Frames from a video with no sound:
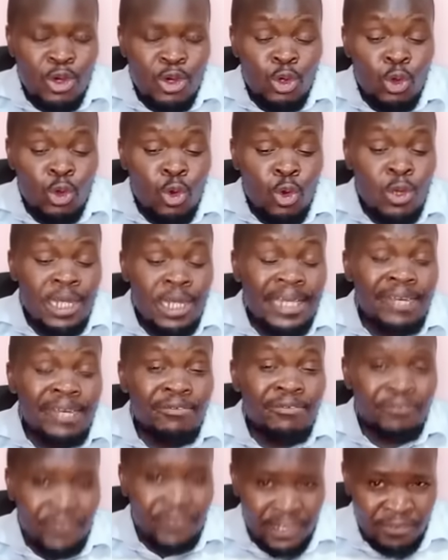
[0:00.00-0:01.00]
rule
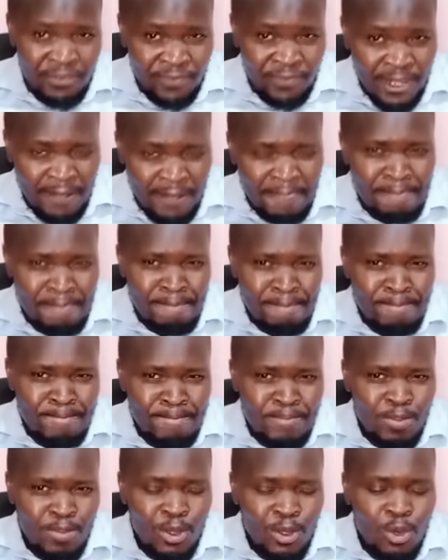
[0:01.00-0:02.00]
in favor
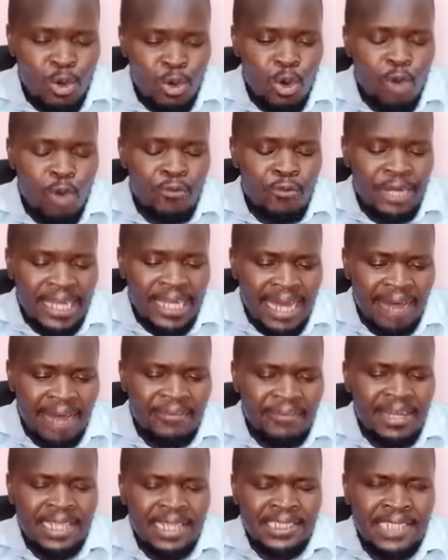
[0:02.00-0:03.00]
of
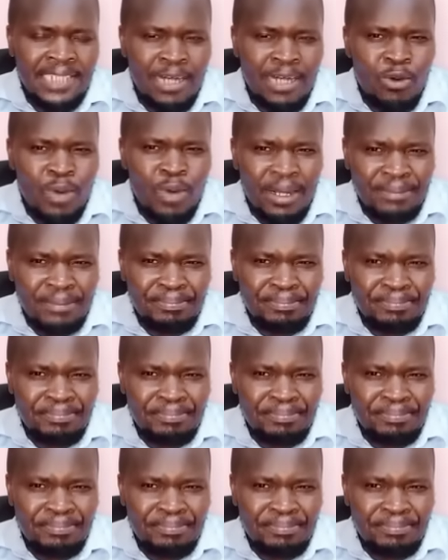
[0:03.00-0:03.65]
Rigathi Gachagua.